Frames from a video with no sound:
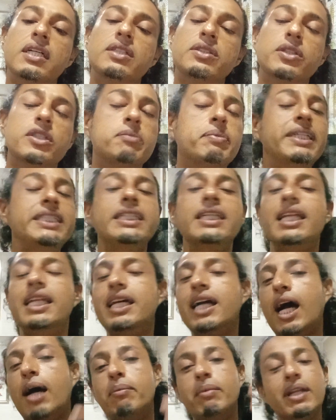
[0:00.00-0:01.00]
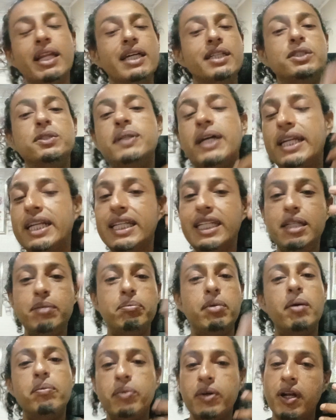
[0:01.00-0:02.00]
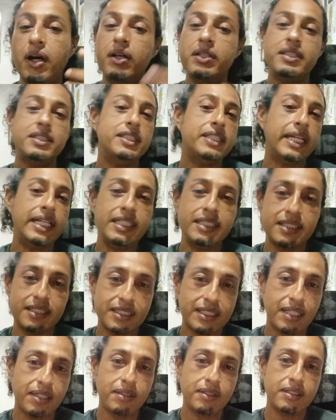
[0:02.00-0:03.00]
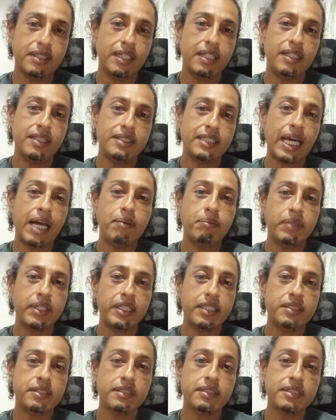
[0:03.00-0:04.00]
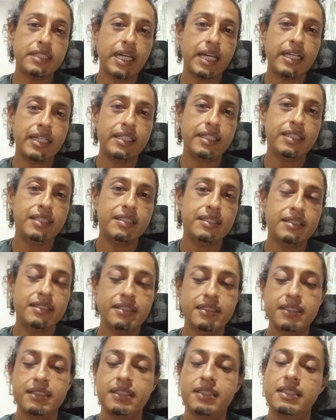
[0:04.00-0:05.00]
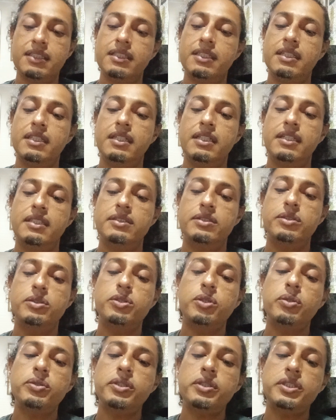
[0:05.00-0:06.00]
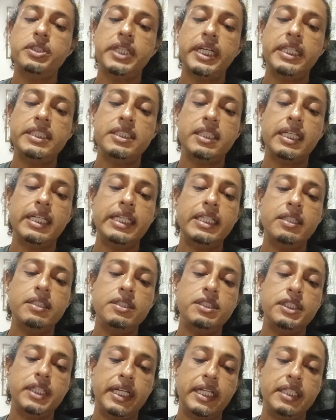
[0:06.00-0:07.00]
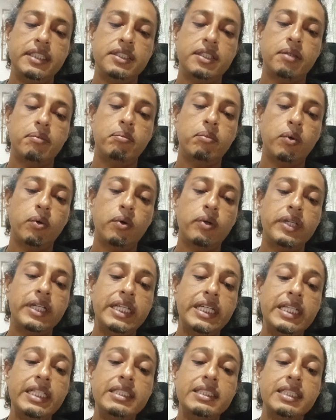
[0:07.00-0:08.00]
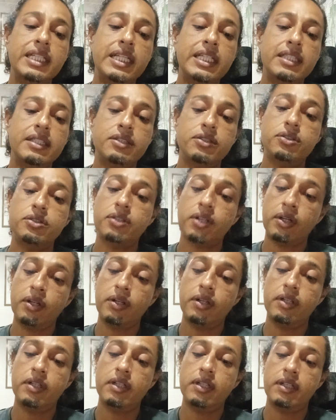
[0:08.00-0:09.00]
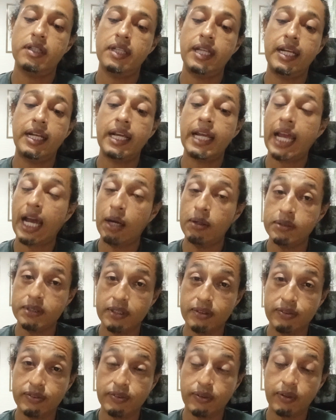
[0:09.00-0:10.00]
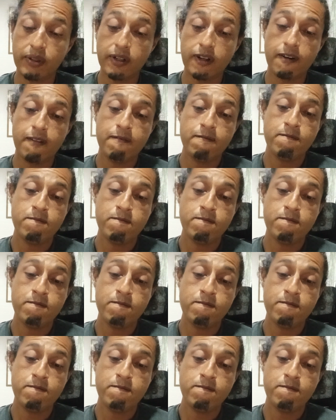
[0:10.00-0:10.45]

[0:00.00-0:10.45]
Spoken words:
So it's basically common law is trying to keep up with all the changes that is happening in society. So social change and legal change are more easily discerned than accounted for.